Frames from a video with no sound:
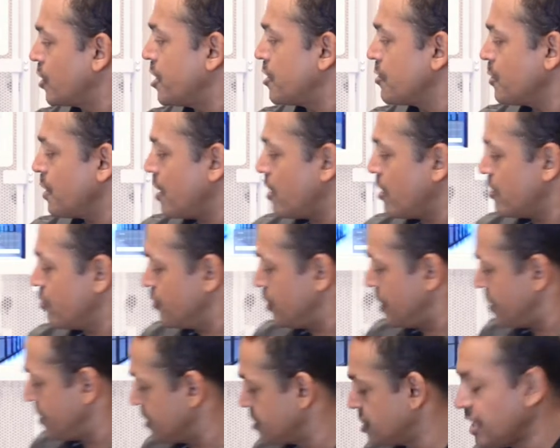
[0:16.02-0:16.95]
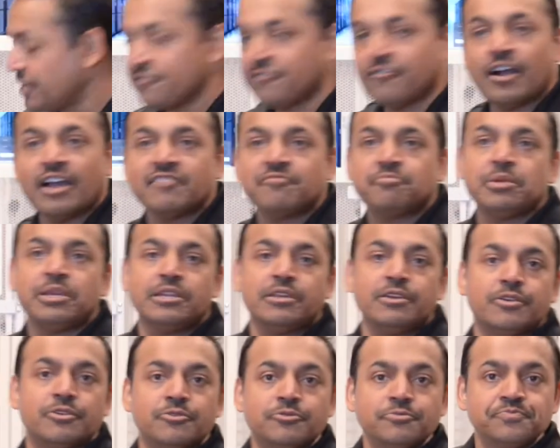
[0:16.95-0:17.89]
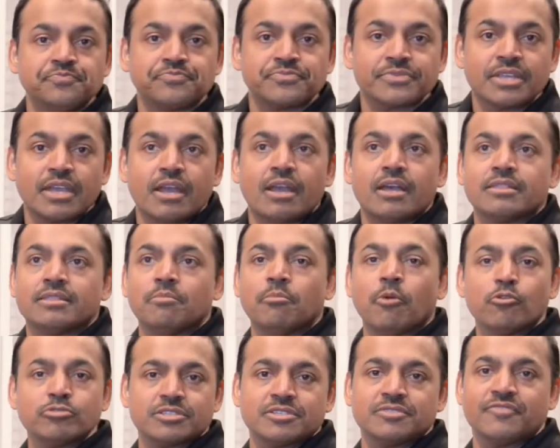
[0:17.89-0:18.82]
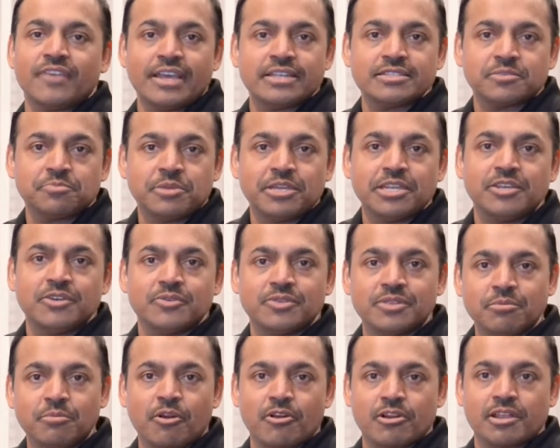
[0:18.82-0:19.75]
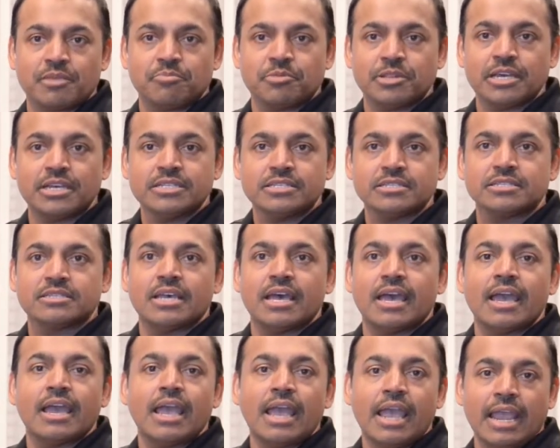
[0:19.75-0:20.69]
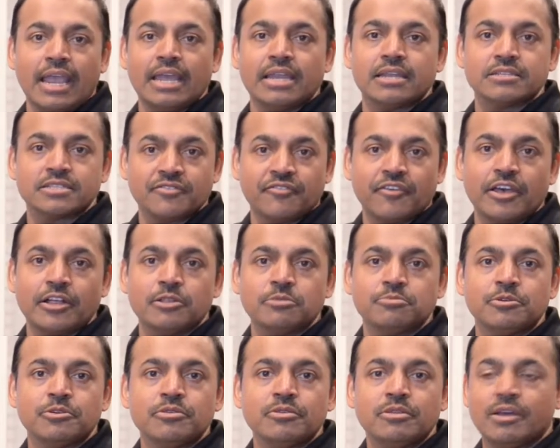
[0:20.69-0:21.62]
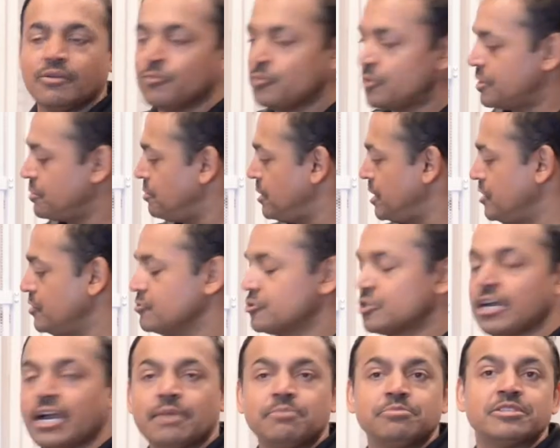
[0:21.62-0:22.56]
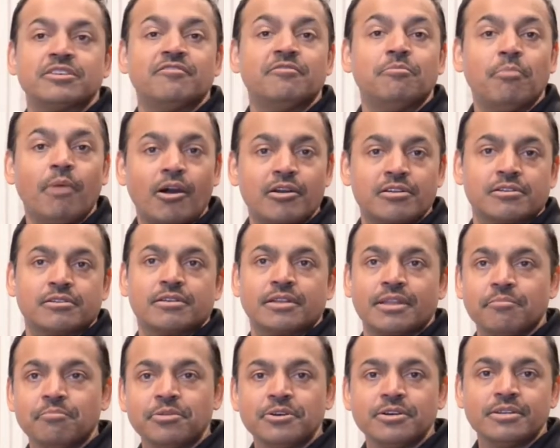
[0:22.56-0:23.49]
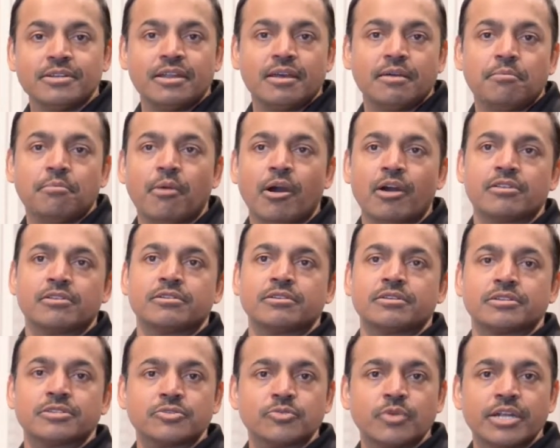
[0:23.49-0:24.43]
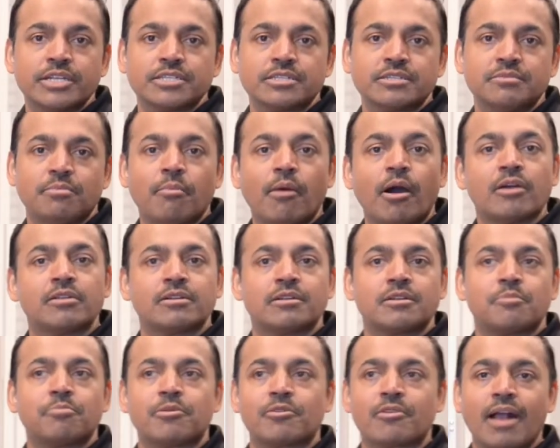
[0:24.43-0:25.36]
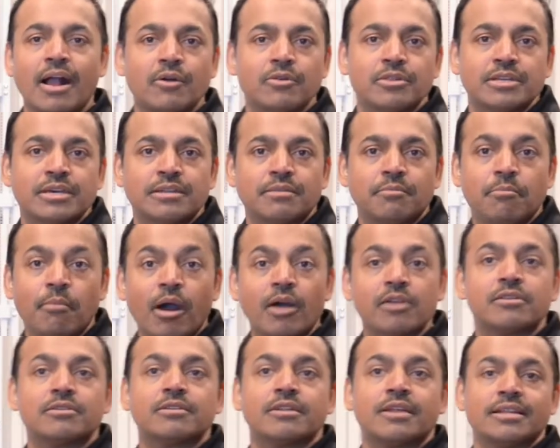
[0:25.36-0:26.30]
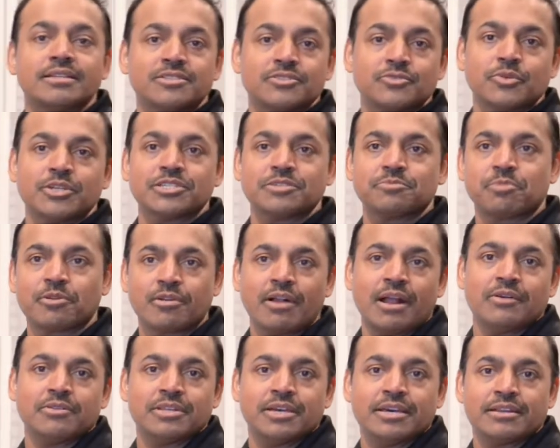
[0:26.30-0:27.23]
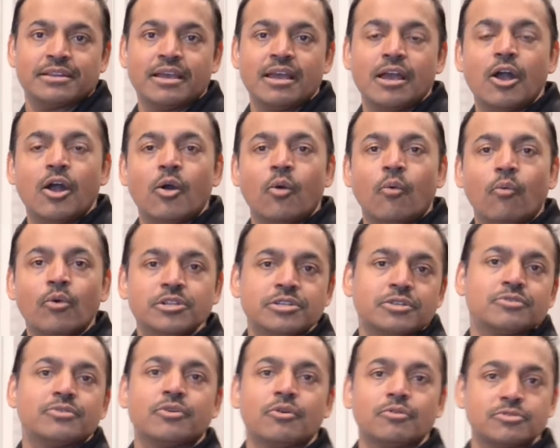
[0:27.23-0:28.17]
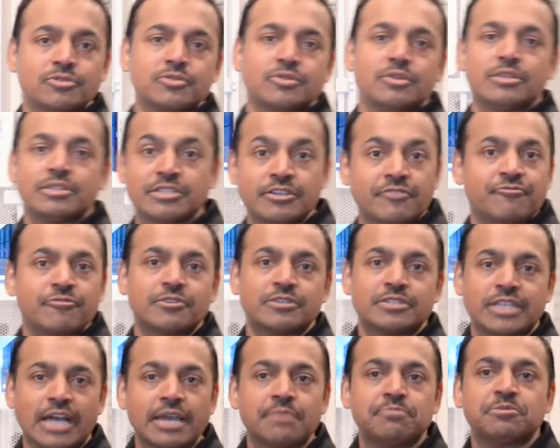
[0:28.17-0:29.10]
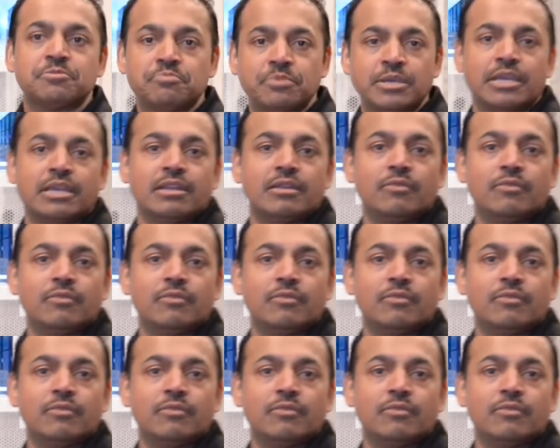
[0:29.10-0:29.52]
here we are with the Gen 5 PDU, the most advanced PDU in the marketplace. It is available with PDU types of monitored input, monitor switched, monitor per outlet, monitored and switched per outlet. What do those different types mean?